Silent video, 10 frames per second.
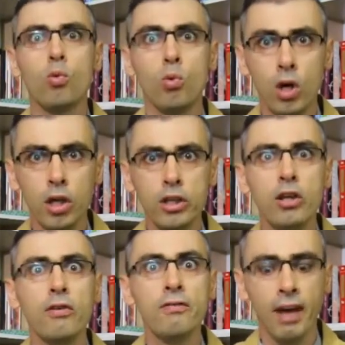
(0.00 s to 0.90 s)
Warn
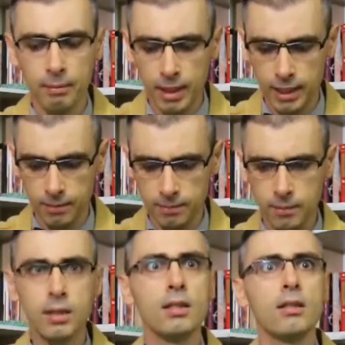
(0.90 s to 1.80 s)
your family."
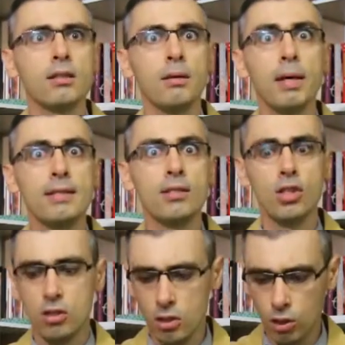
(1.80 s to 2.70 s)
The
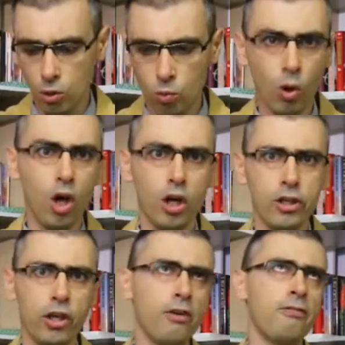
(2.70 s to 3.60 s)
messengers: "Warn
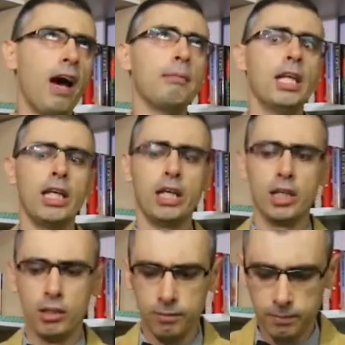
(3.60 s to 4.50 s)
your
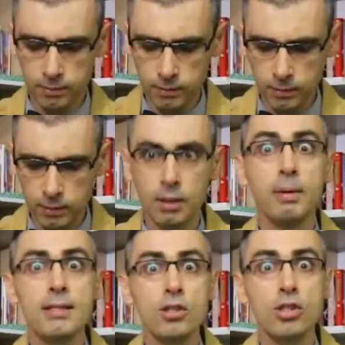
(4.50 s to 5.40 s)
family." The
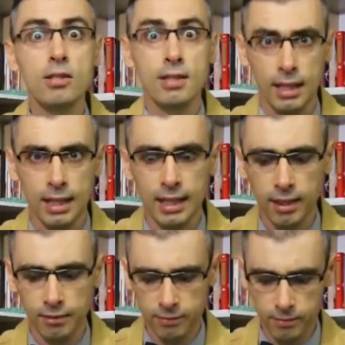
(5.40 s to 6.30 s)
messengers
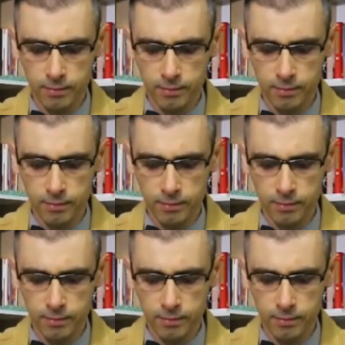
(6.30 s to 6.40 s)
leave.